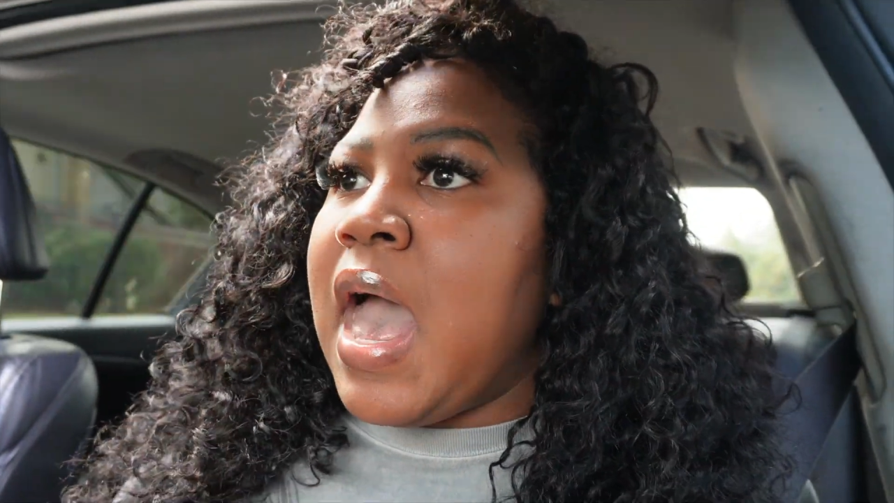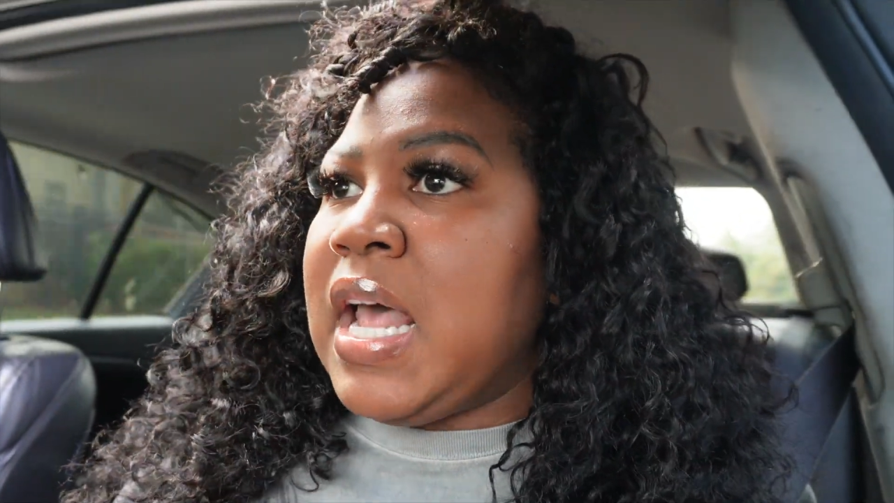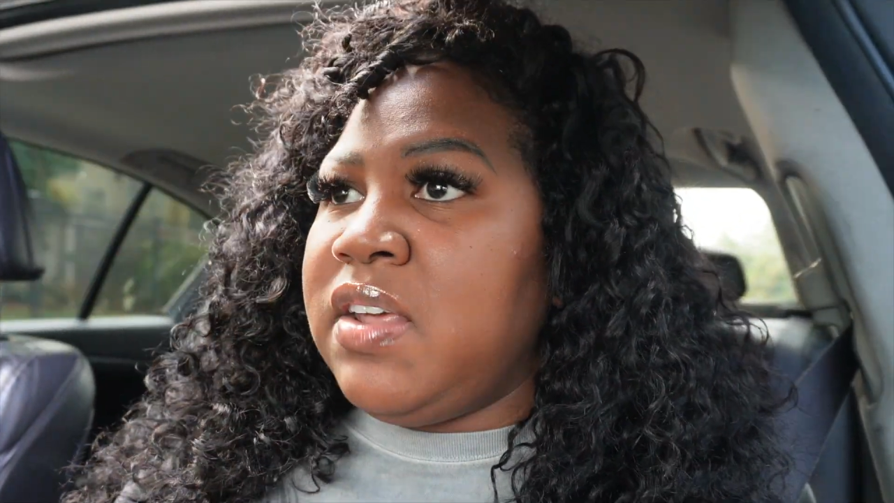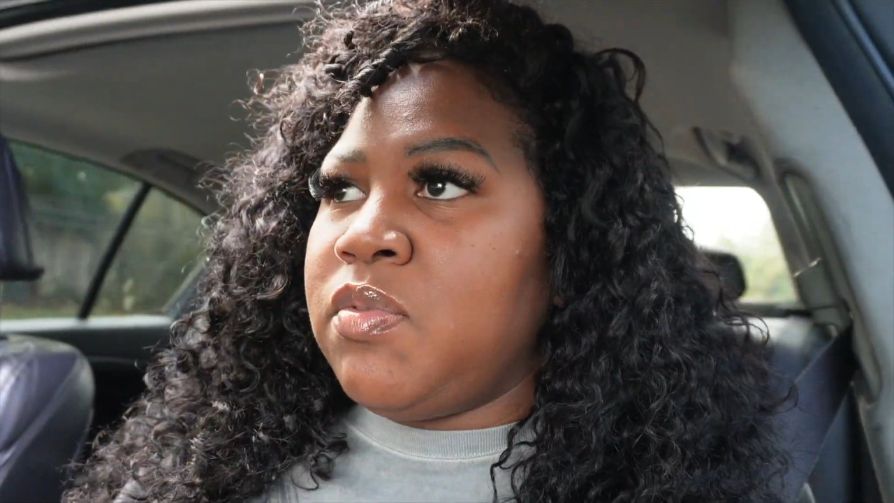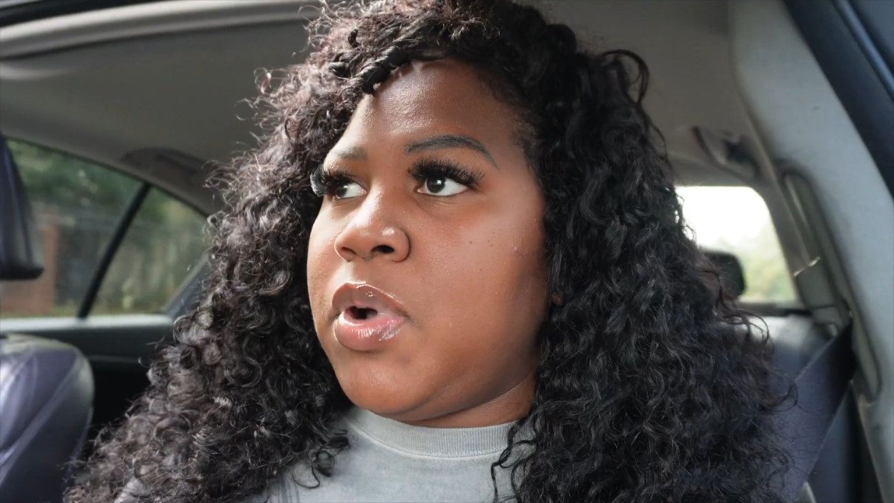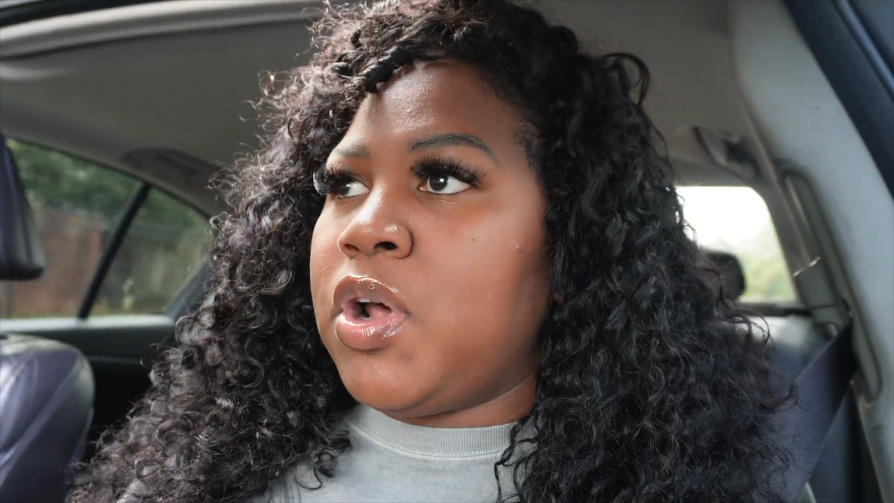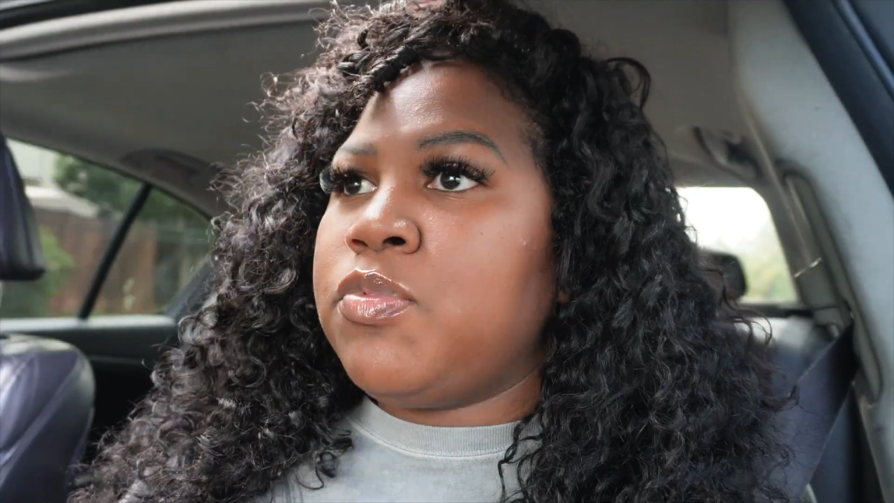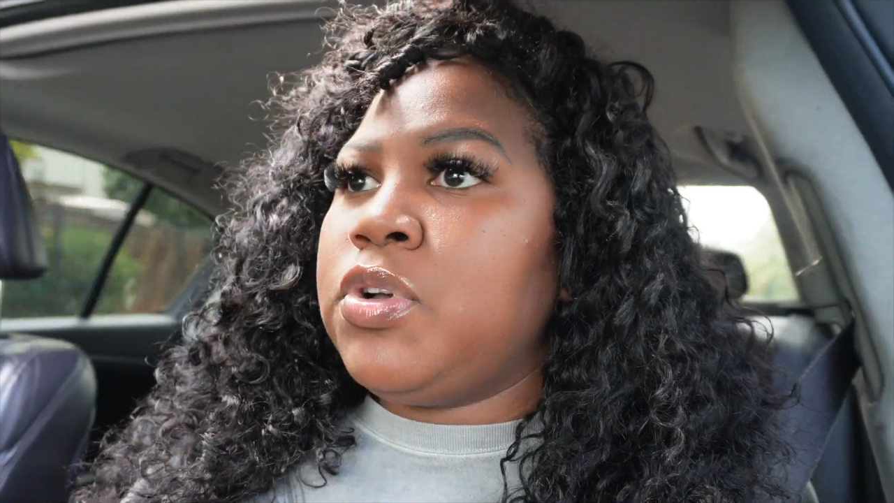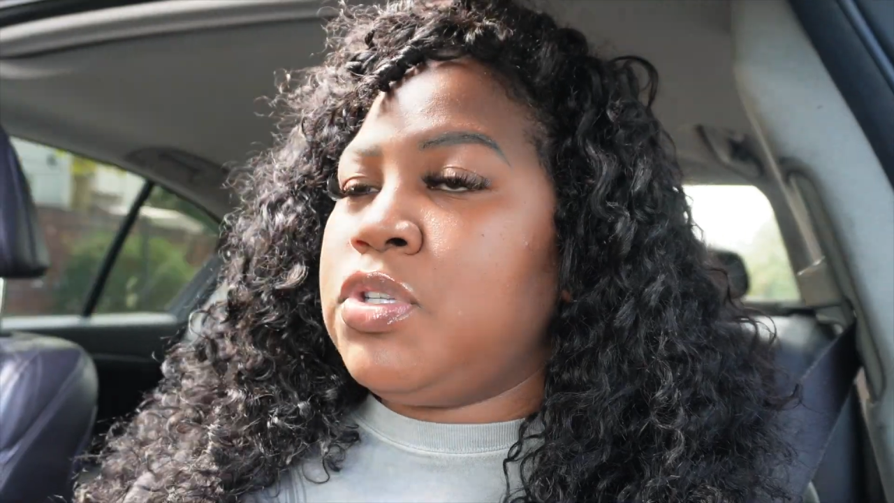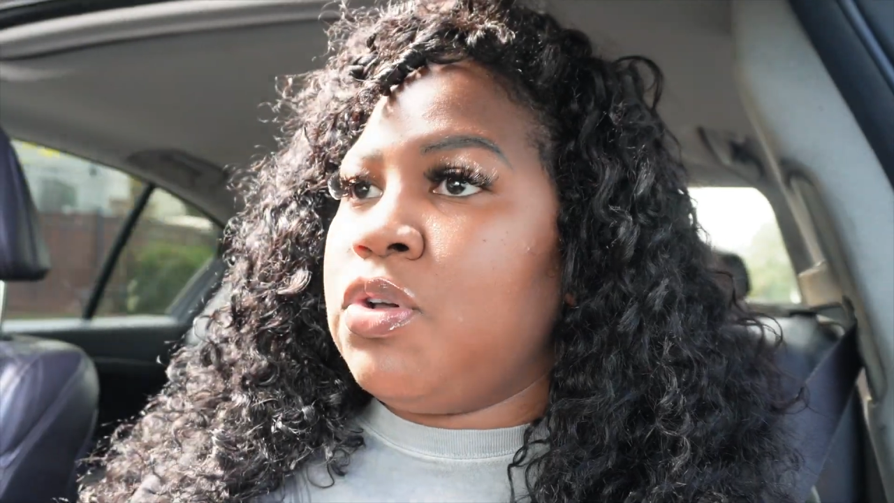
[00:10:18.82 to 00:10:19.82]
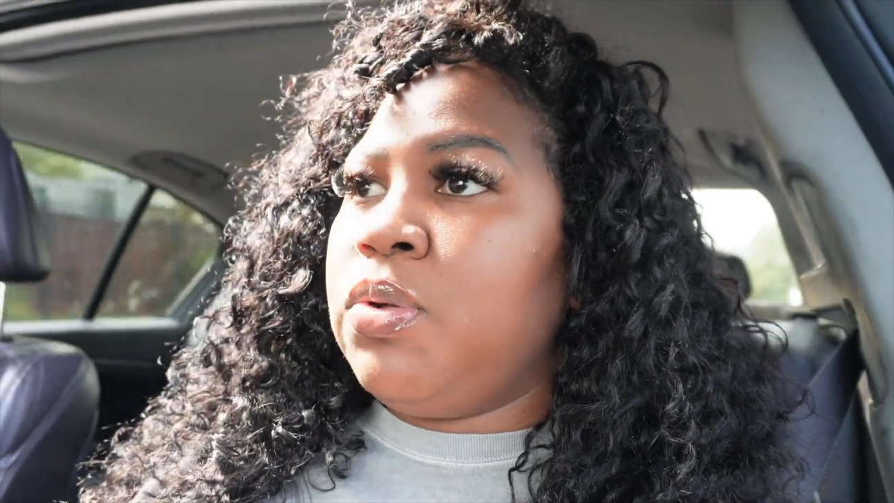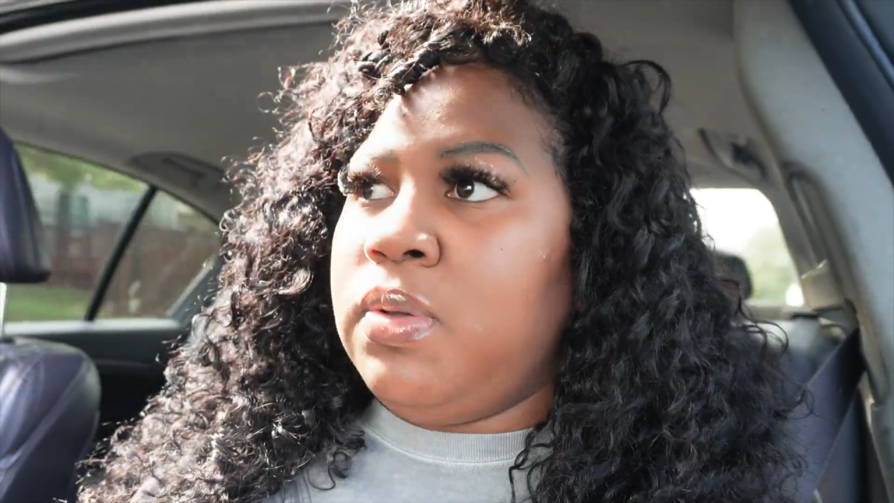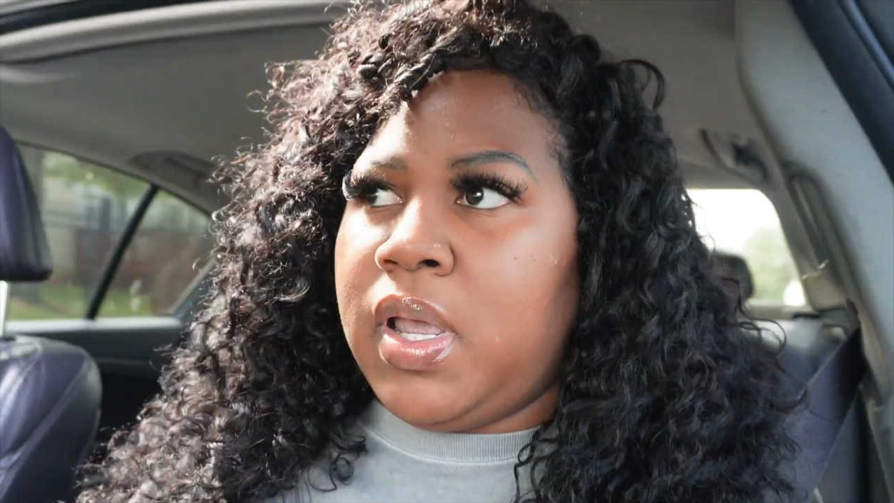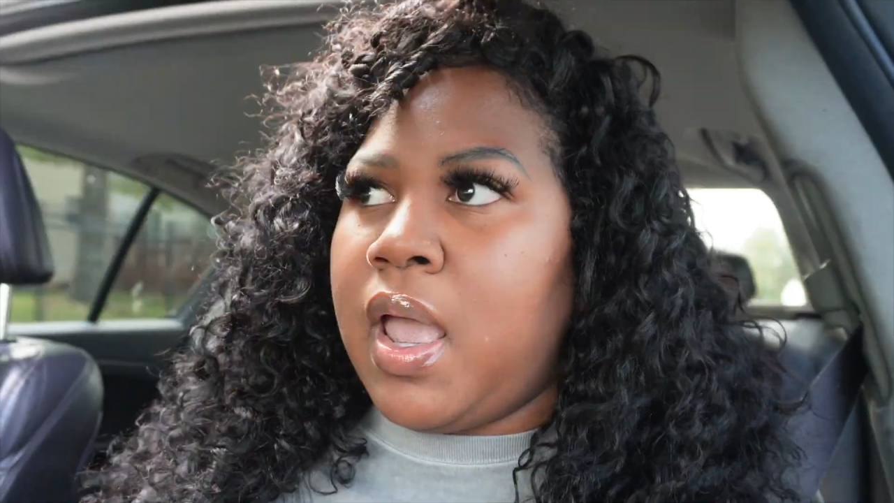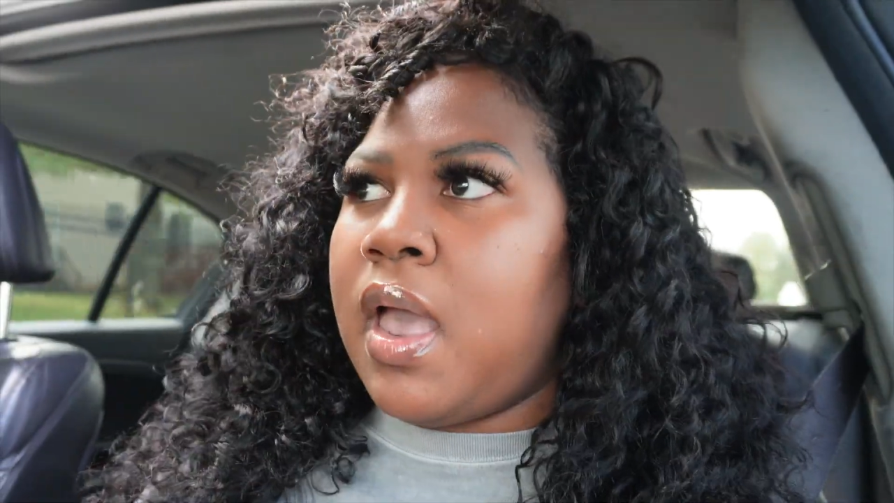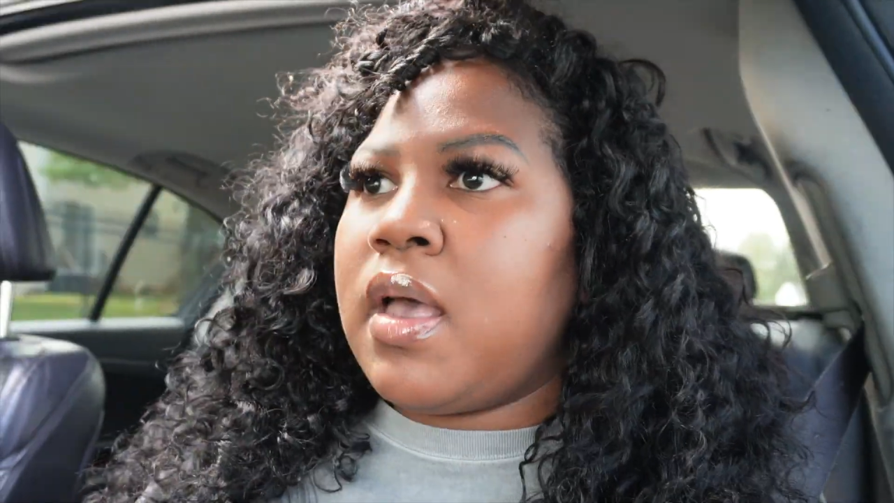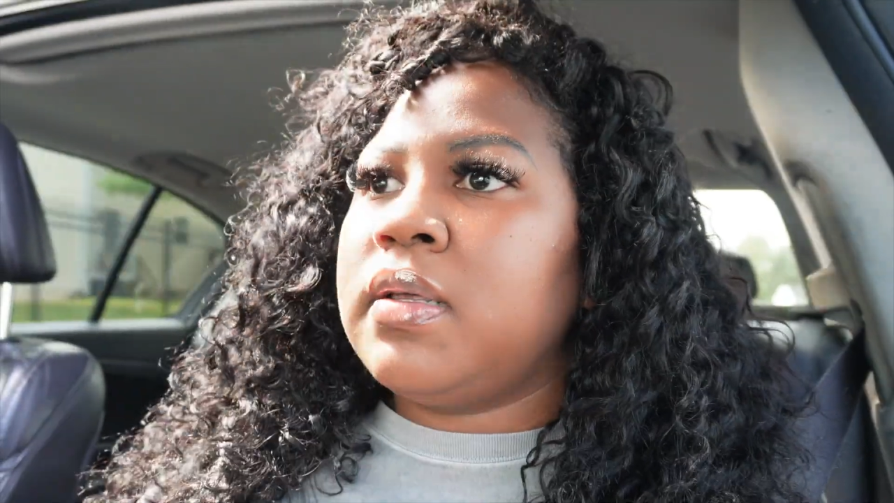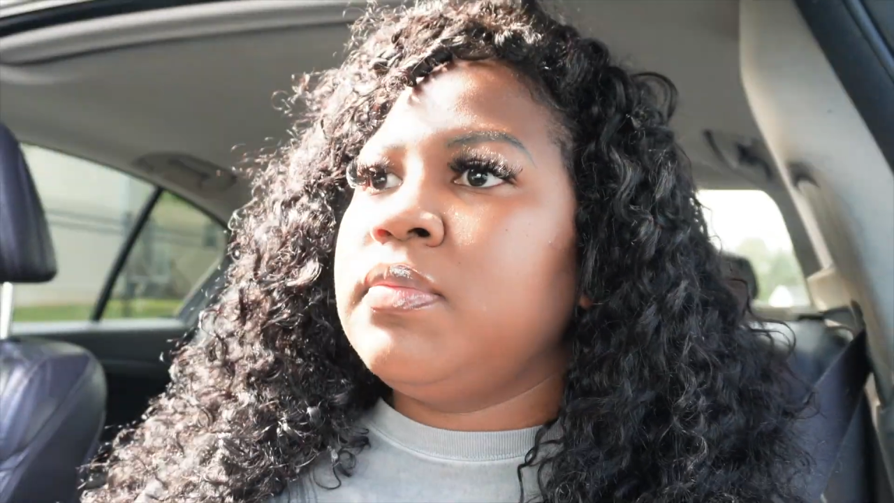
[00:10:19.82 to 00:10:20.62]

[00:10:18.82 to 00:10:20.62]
I live in Baltimore, so yeah,